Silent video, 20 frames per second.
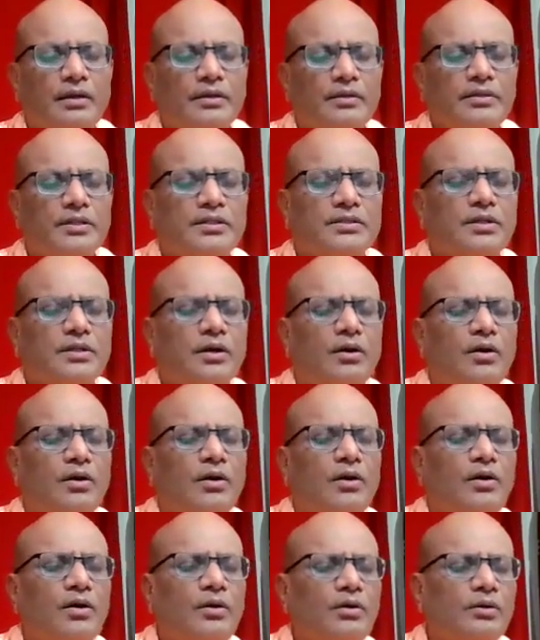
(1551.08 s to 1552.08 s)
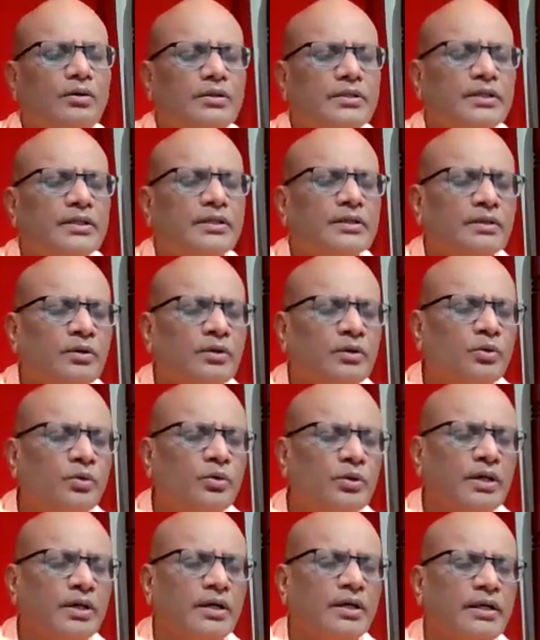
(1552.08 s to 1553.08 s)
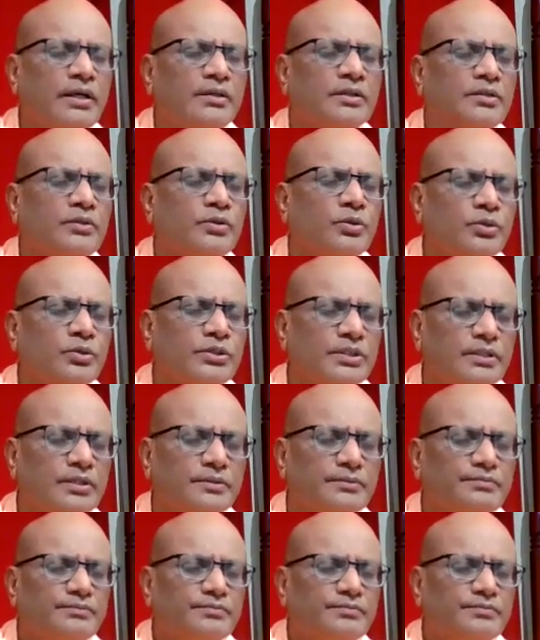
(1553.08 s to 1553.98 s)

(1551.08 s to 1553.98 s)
There's all the guna and the dosha.